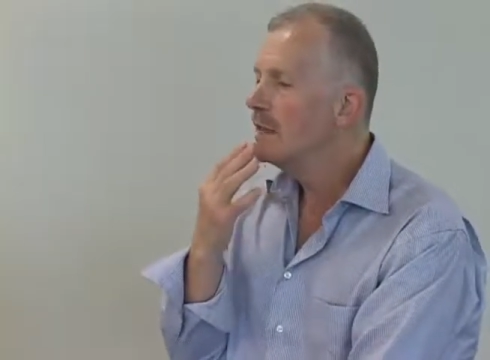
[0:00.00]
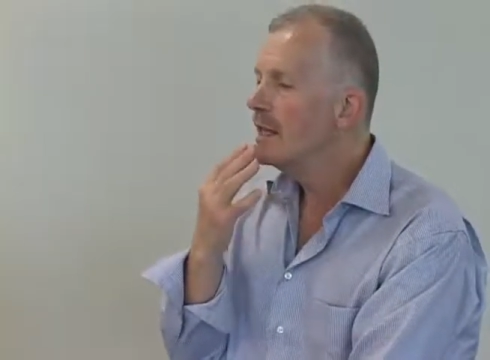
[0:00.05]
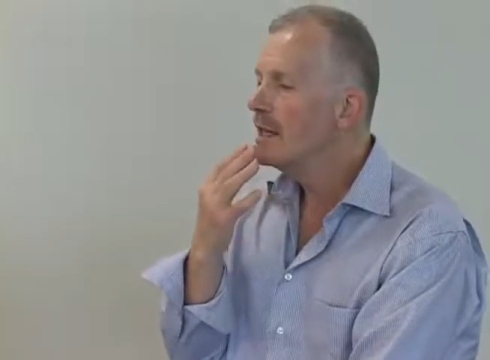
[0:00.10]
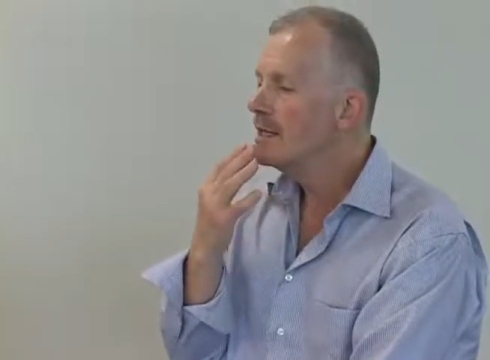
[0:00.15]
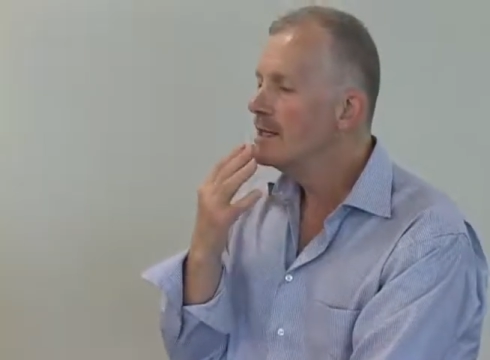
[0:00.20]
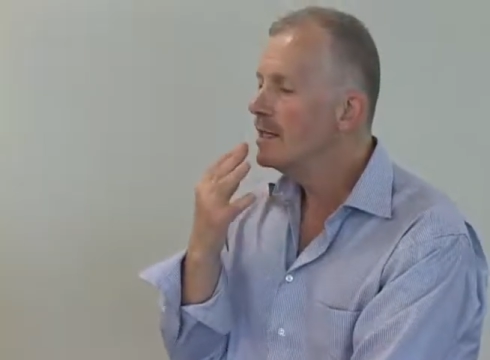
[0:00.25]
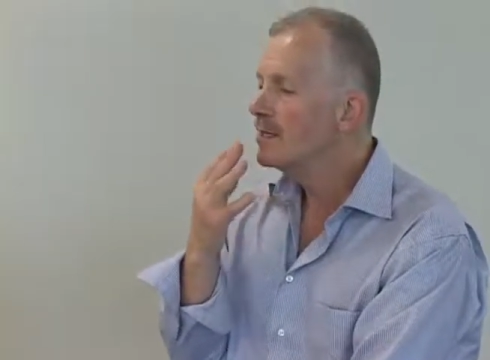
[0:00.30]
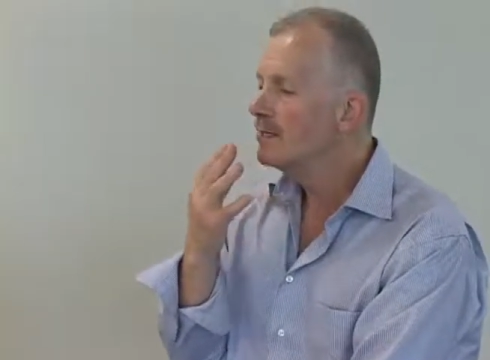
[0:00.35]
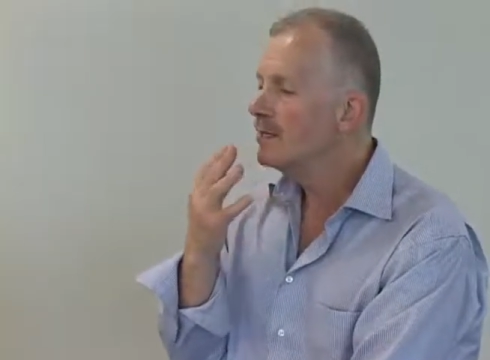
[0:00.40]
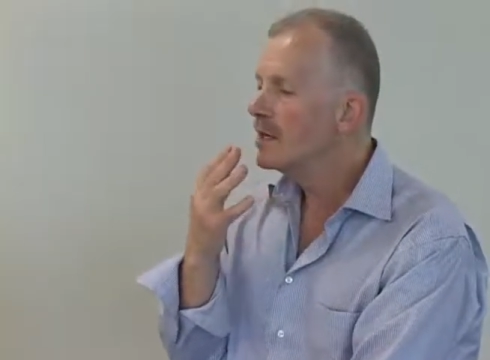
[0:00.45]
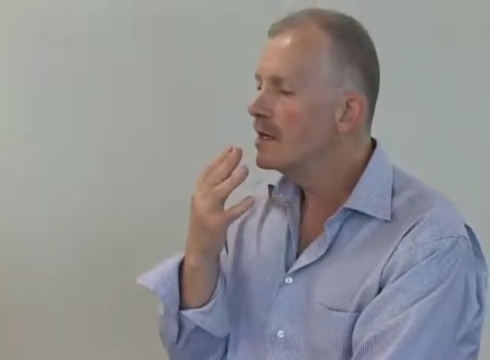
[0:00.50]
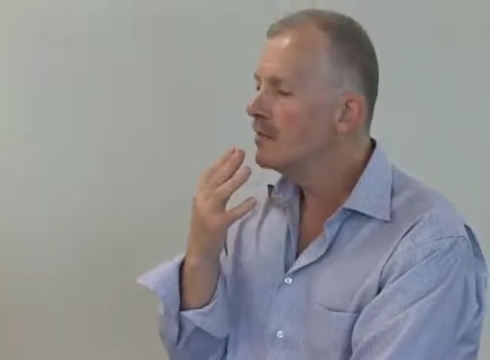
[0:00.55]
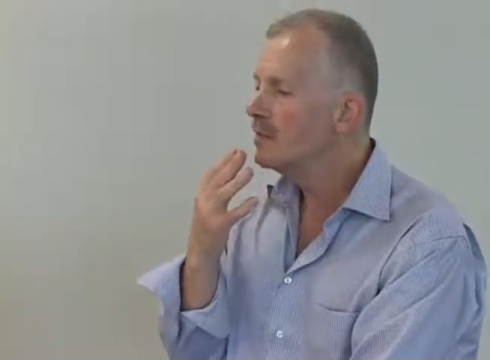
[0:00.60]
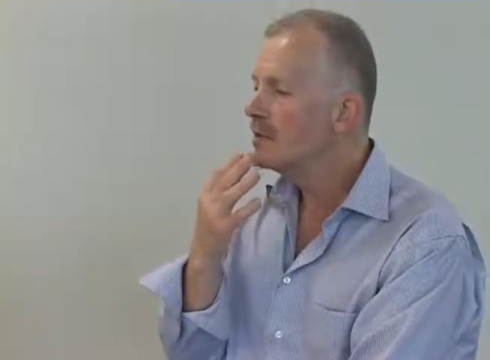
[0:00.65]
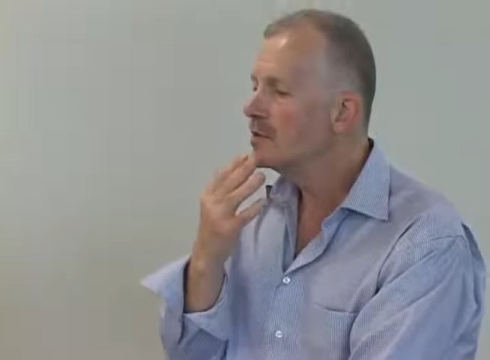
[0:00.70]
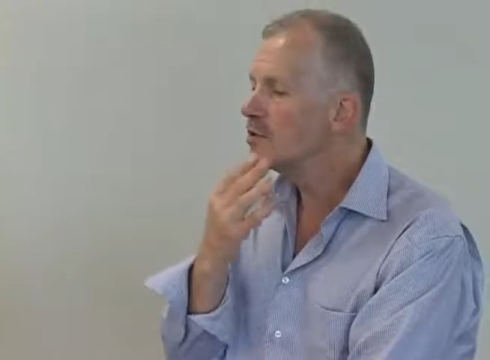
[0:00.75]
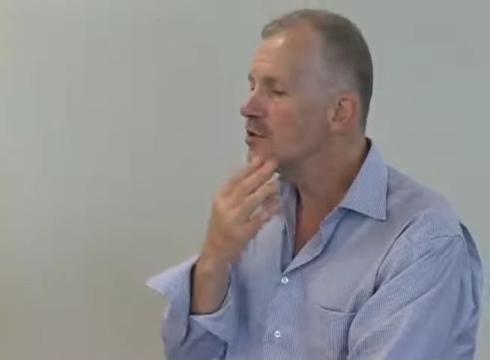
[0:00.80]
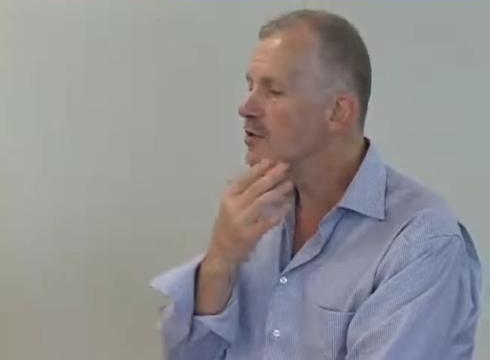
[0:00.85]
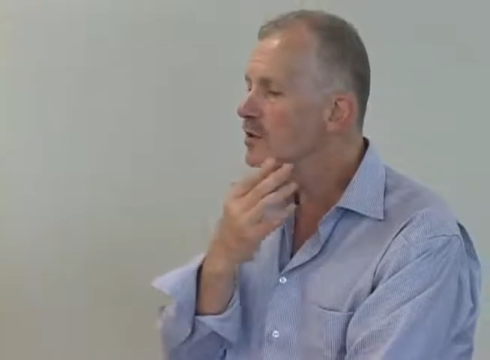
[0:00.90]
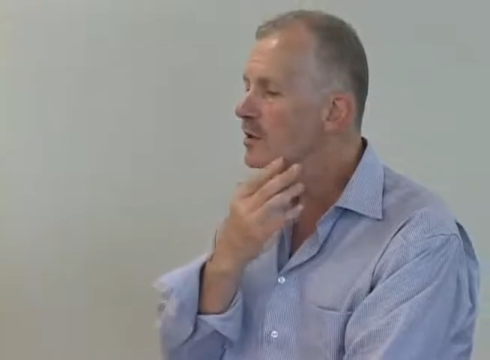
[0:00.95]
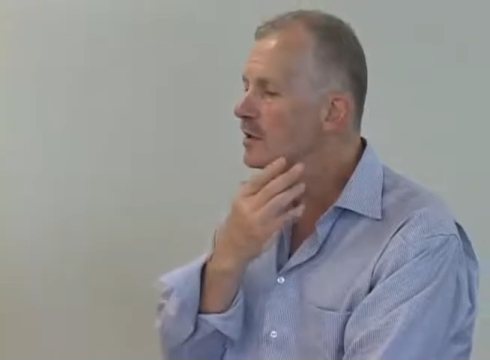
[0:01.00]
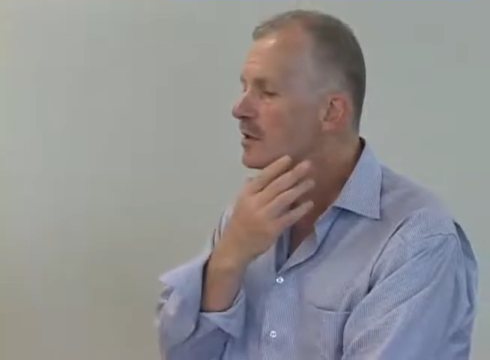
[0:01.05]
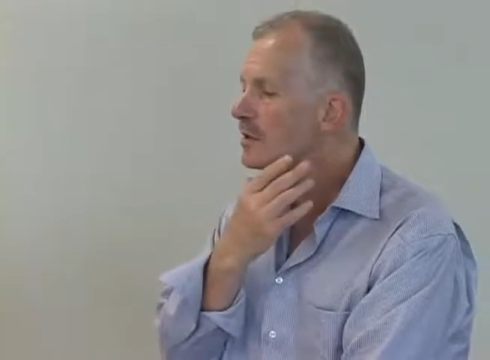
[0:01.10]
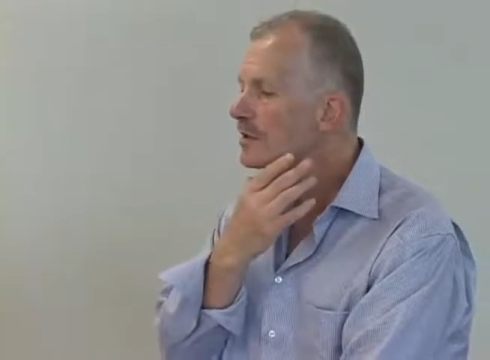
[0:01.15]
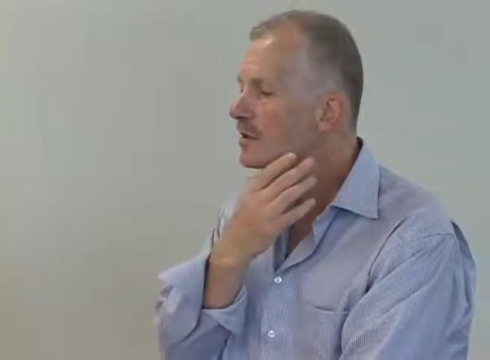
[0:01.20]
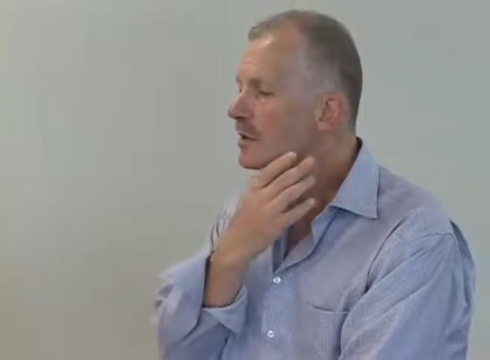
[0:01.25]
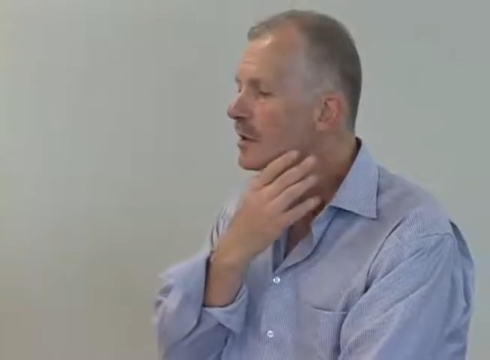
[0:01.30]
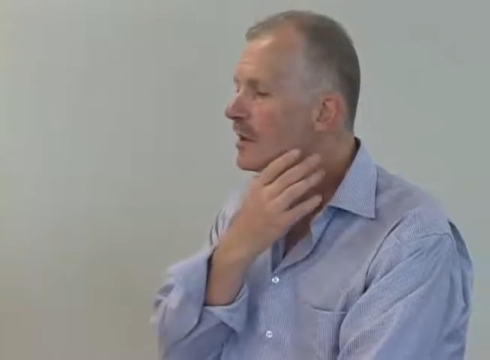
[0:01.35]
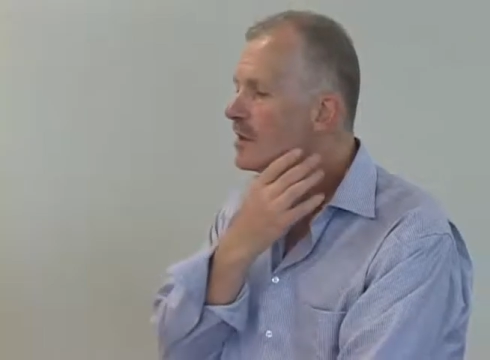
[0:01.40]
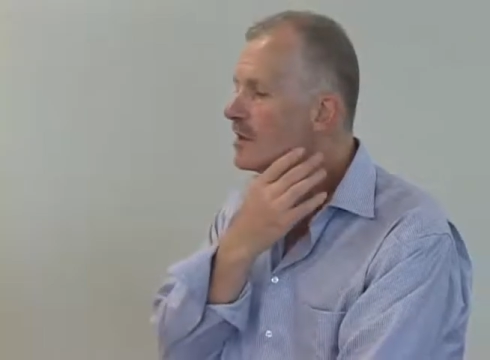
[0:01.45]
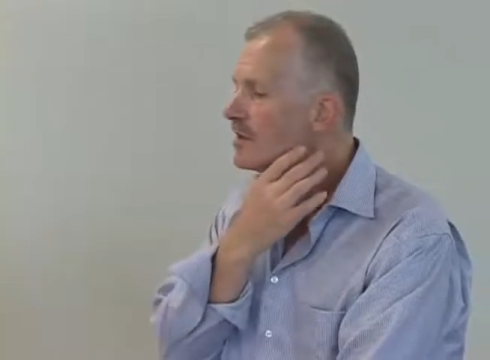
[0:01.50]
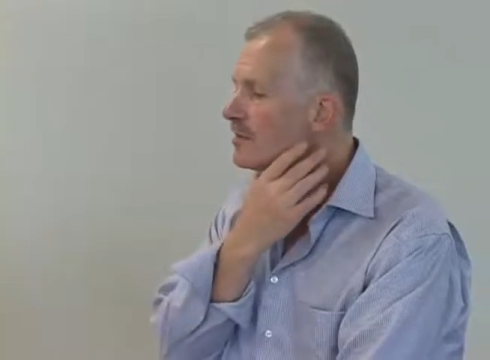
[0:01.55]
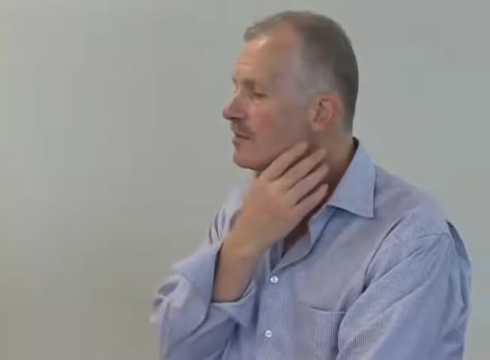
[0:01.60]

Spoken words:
and then when it matured, it formed the